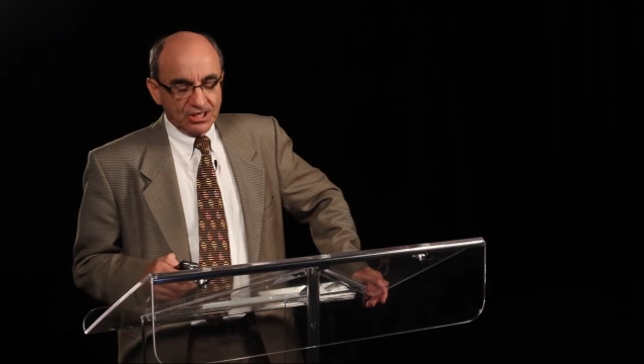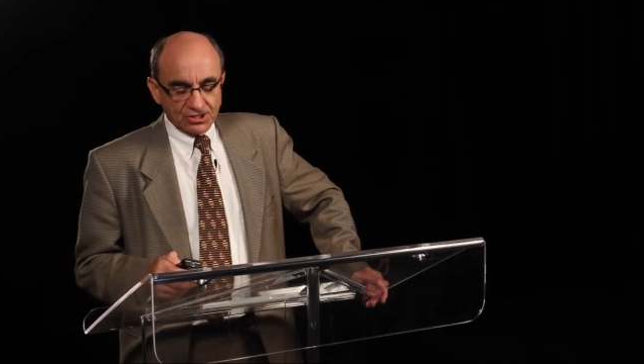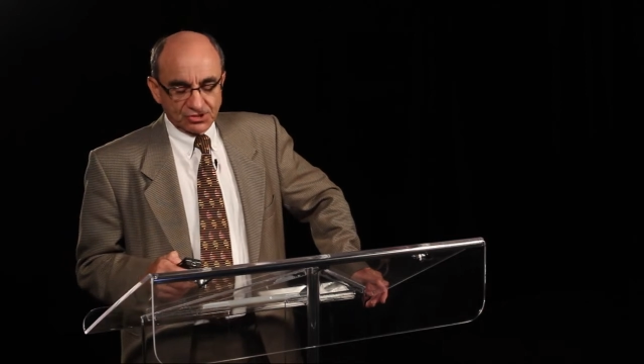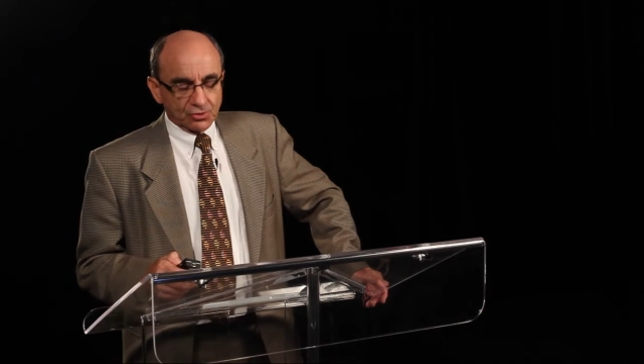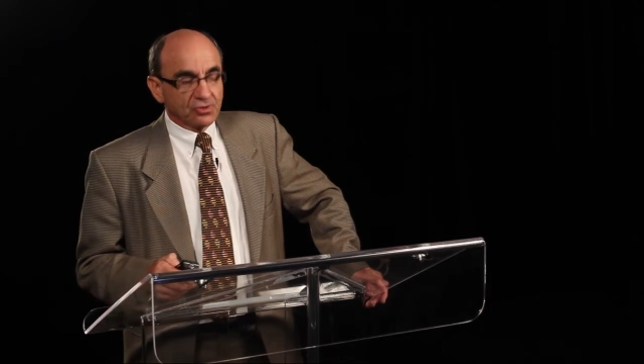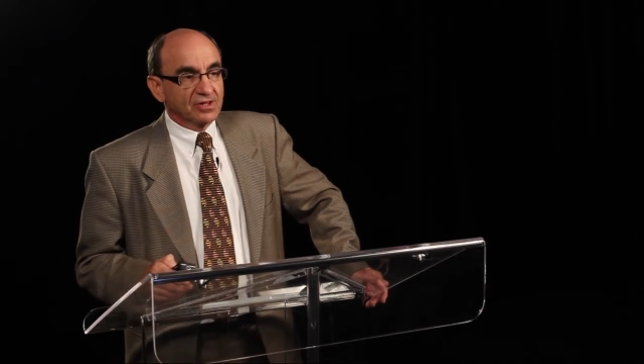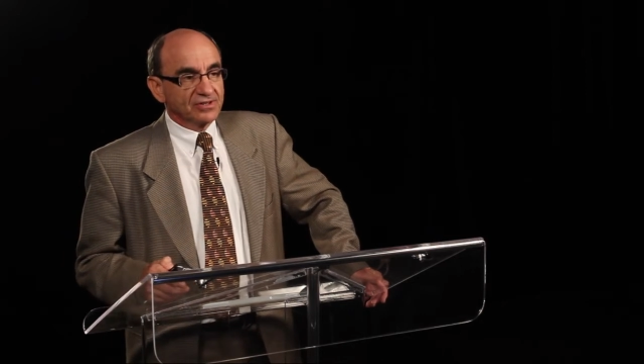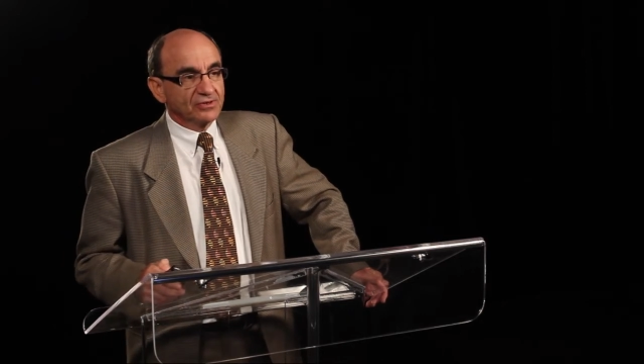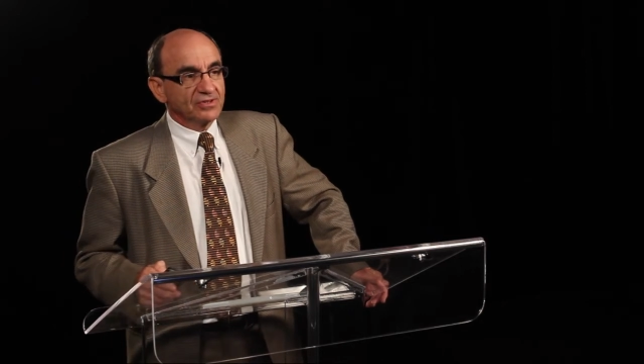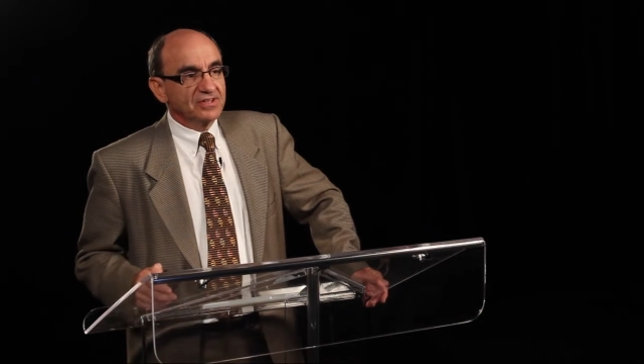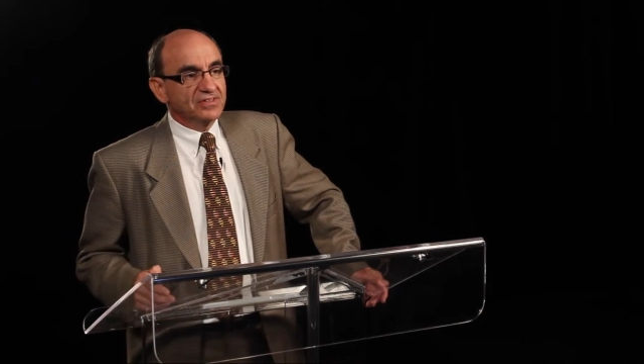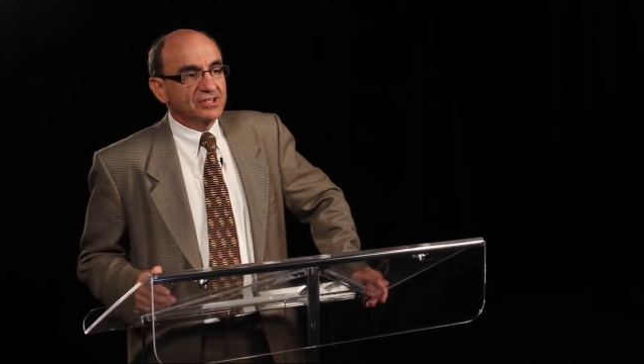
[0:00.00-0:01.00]
So
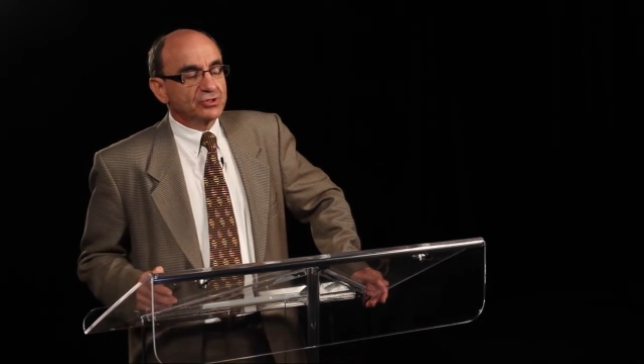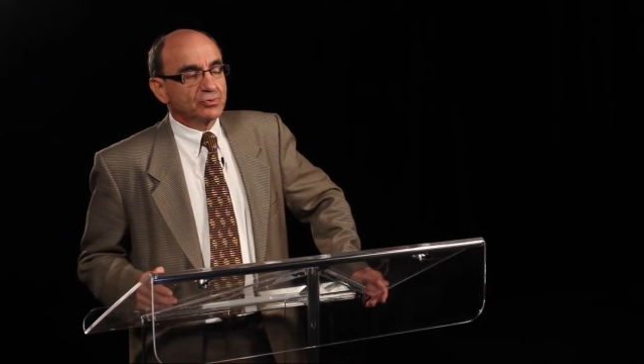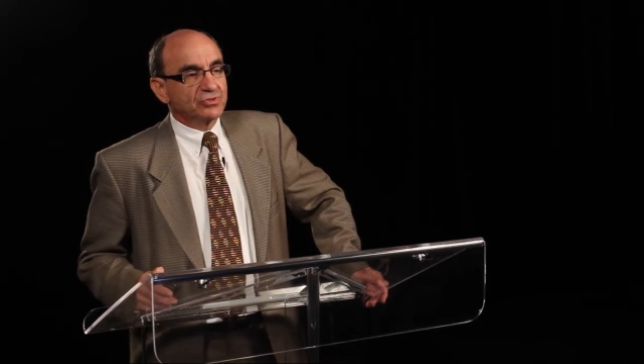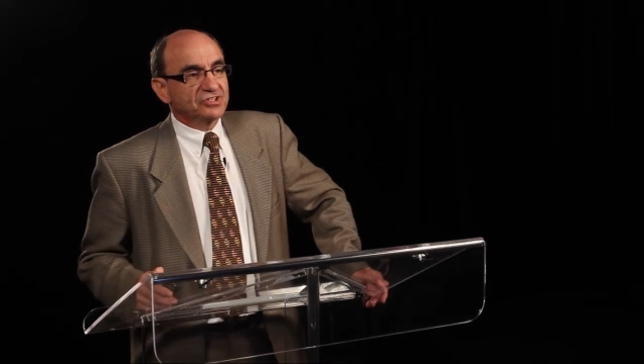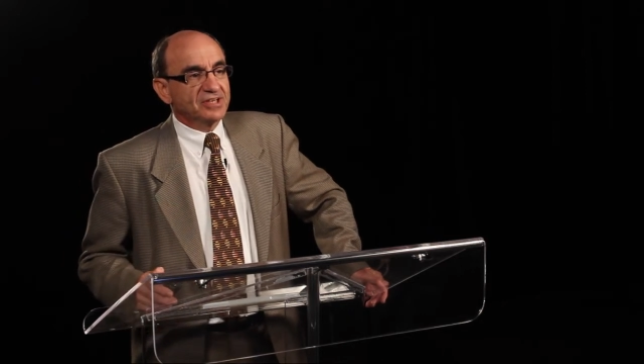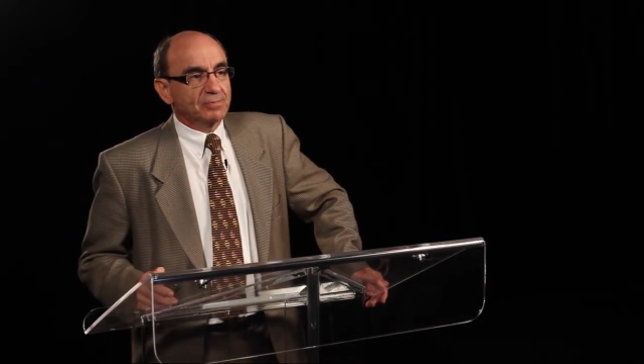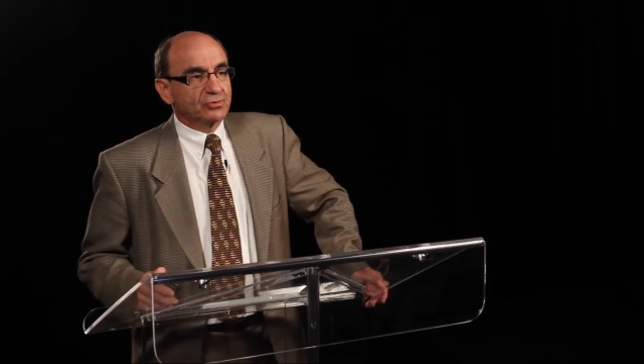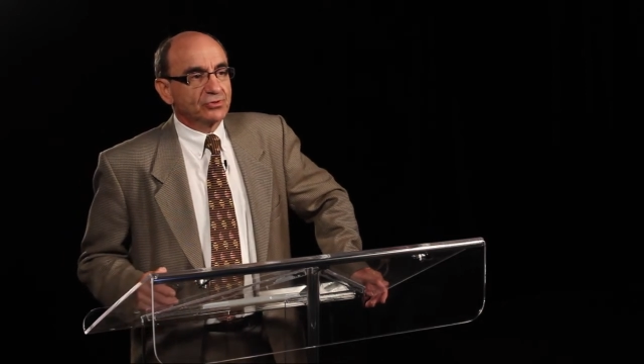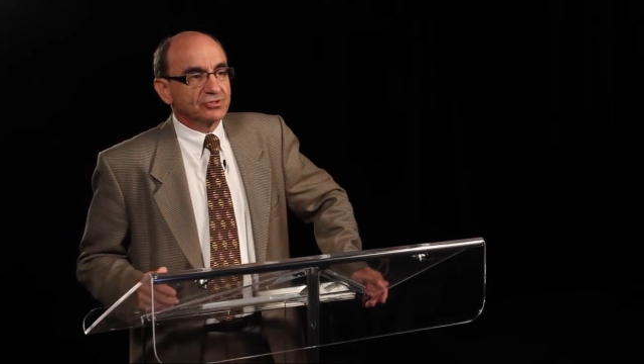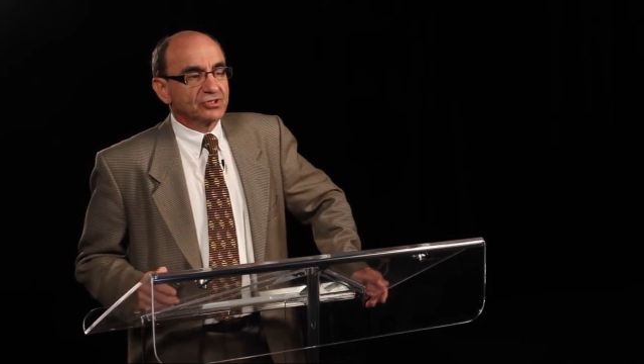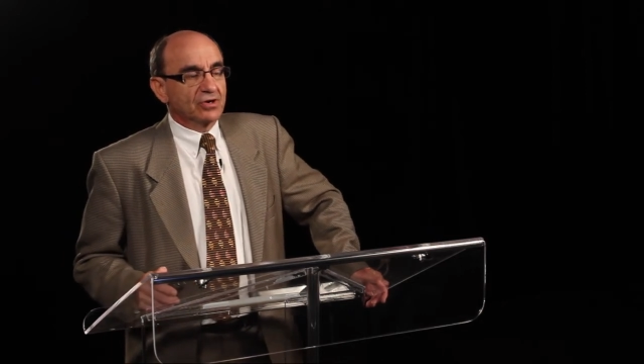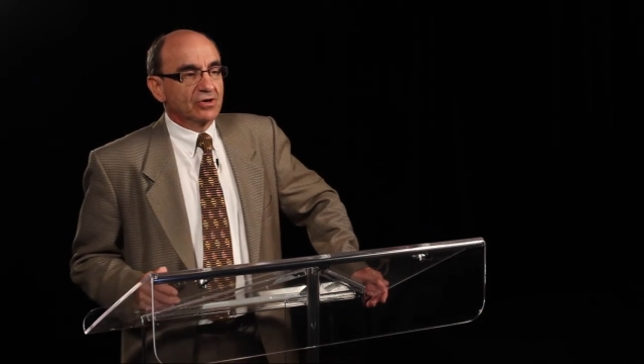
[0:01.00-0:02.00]
clearly these
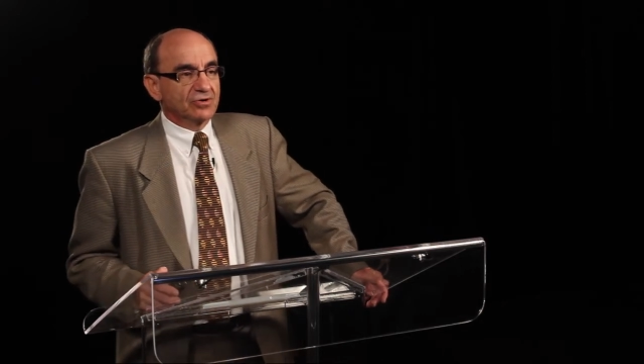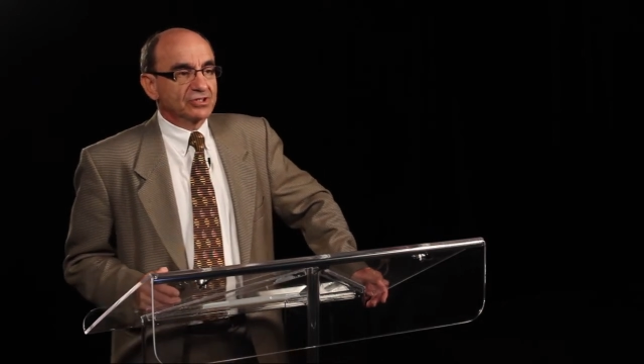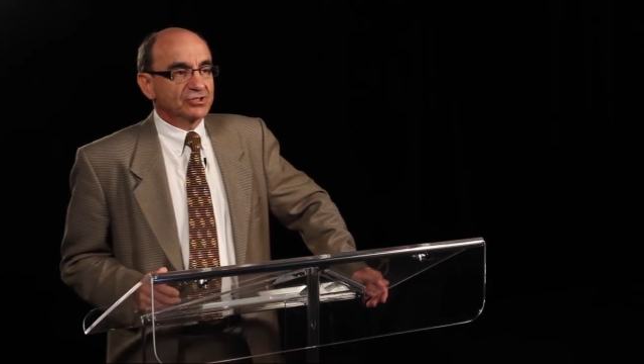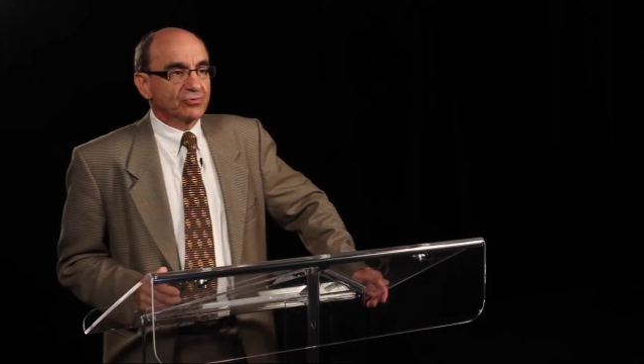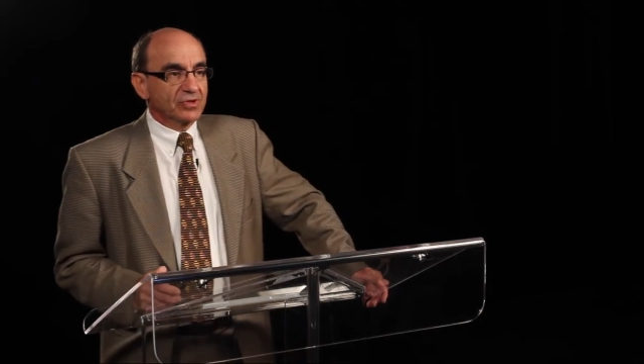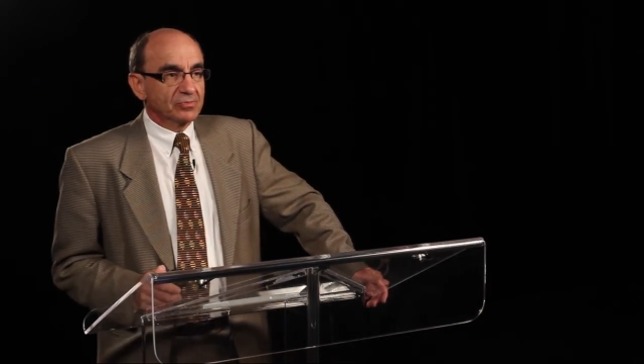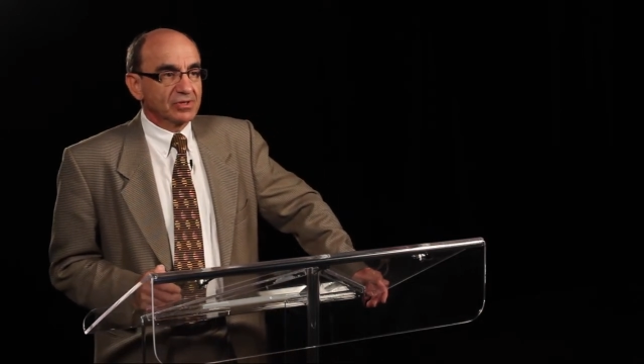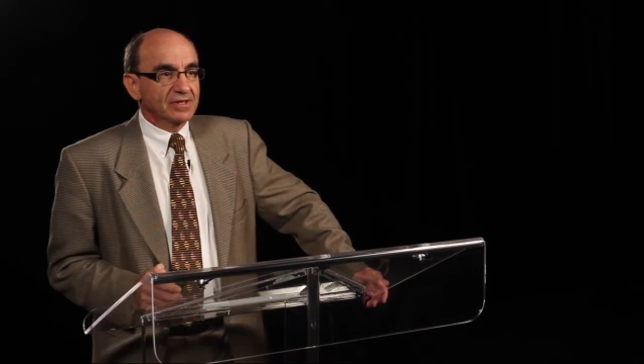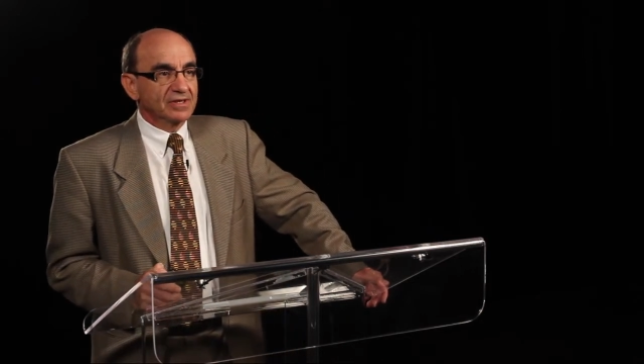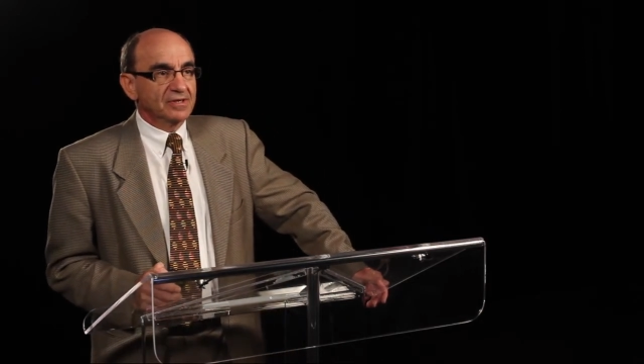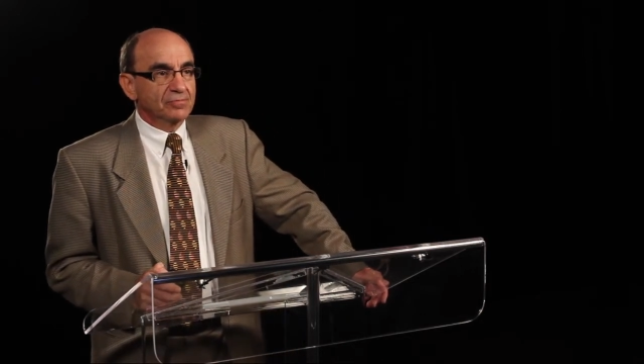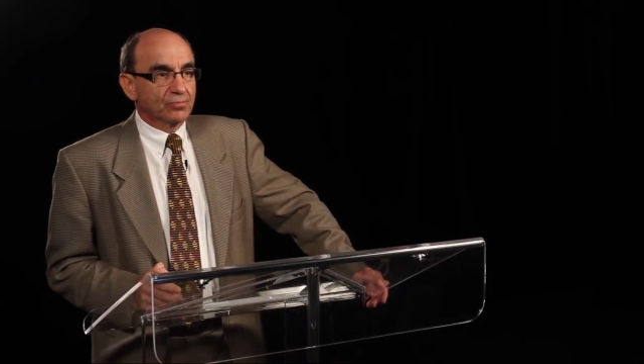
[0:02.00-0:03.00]
receptors are extremely
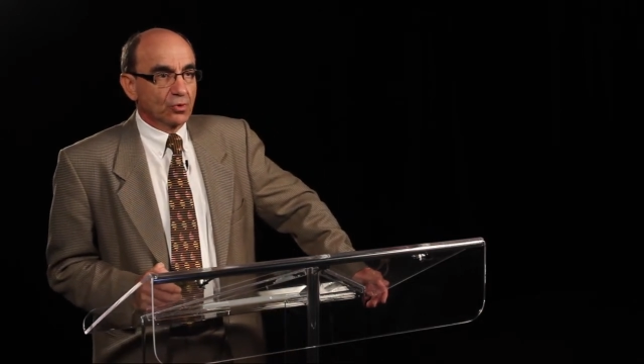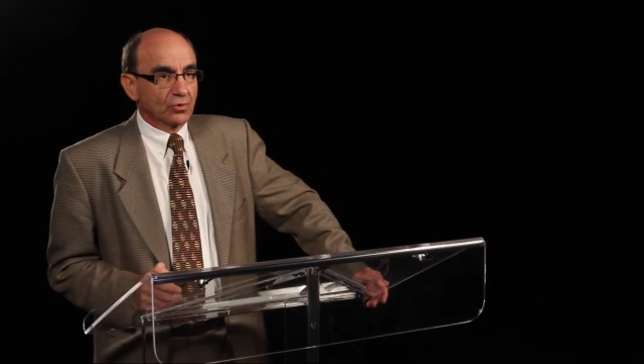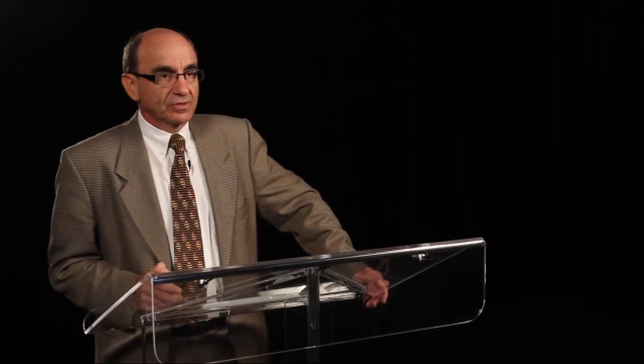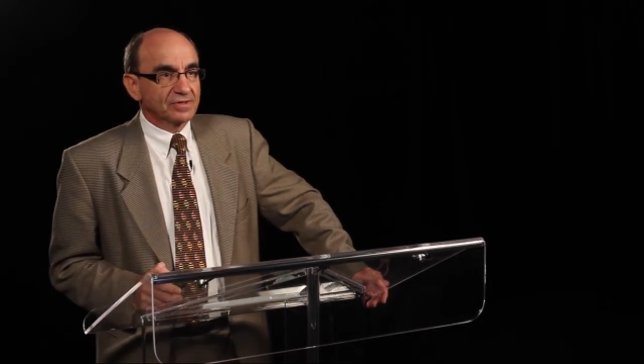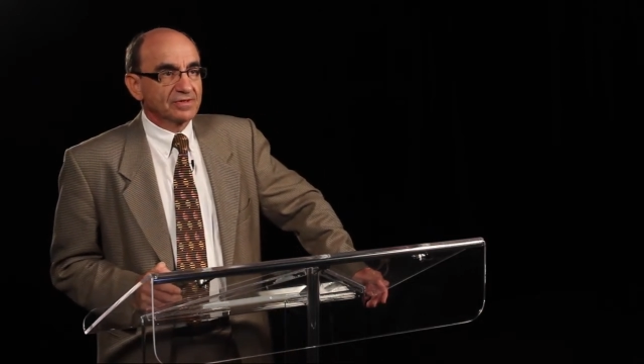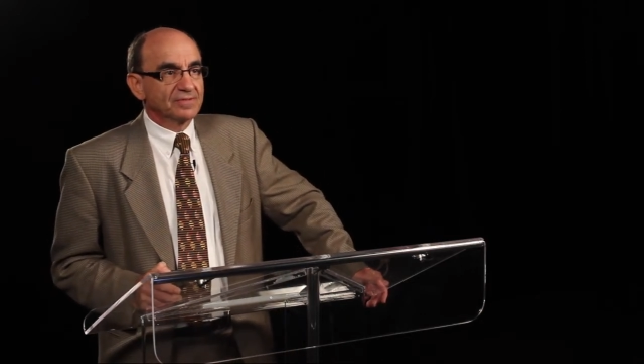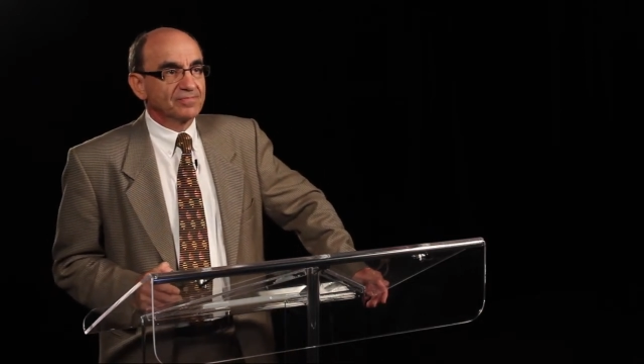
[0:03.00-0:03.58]
important.